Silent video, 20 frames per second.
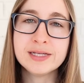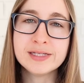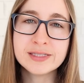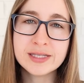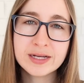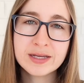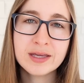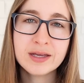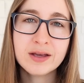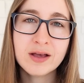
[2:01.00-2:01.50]
the
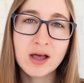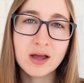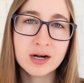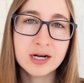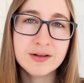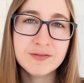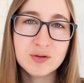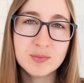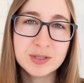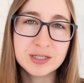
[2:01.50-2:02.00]
second
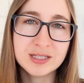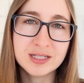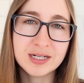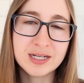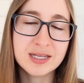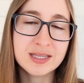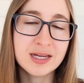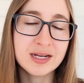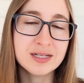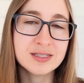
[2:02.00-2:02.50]
cognitive
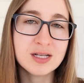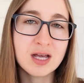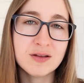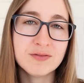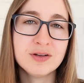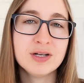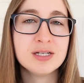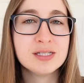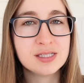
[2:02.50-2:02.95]
ability that is often